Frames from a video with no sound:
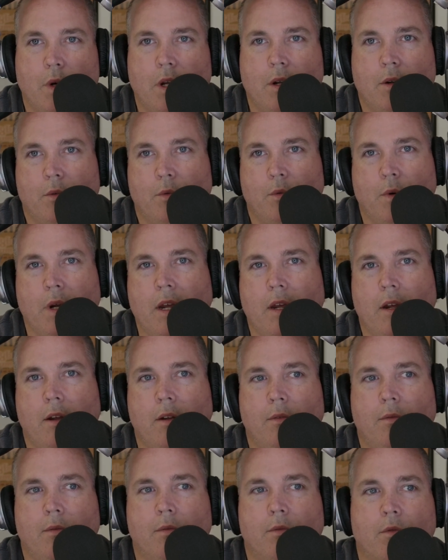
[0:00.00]

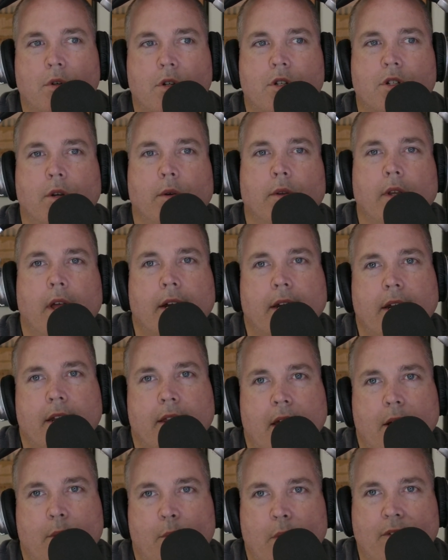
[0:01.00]
we were so
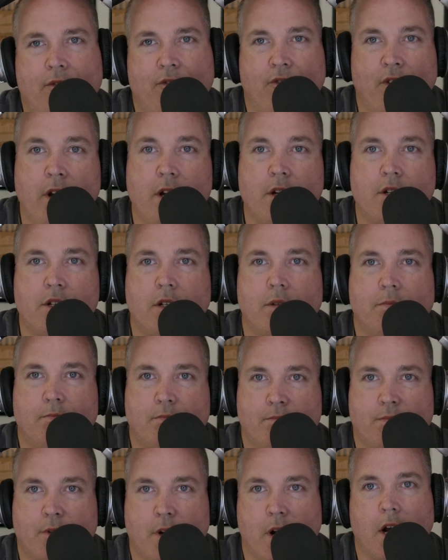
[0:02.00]
lucky that we
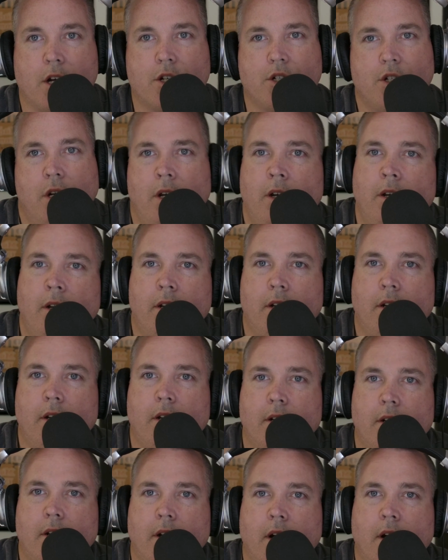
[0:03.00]
finished production